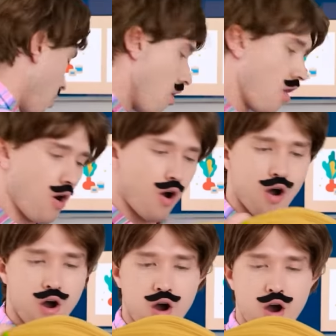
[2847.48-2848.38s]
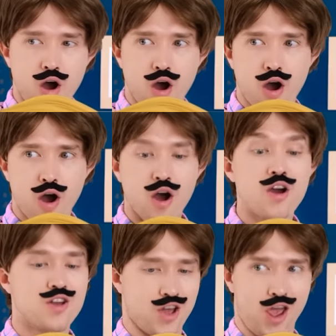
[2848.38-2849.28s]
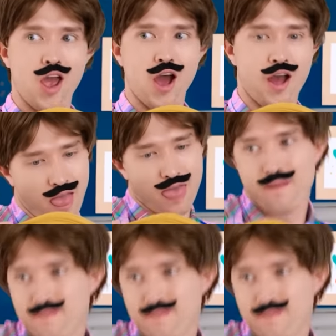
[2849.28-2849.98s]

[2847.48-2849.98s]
Perfect! Exactly what I was hoping